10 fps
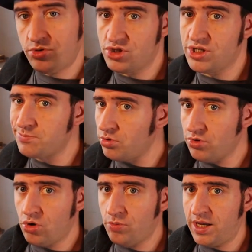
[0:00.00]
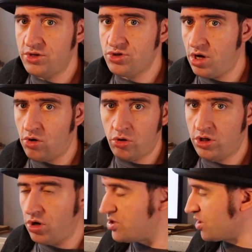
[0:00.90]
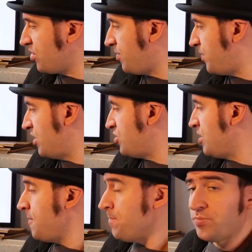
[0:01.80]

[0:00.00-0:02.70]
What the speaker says: It would just export the whole page, all the objects on the page.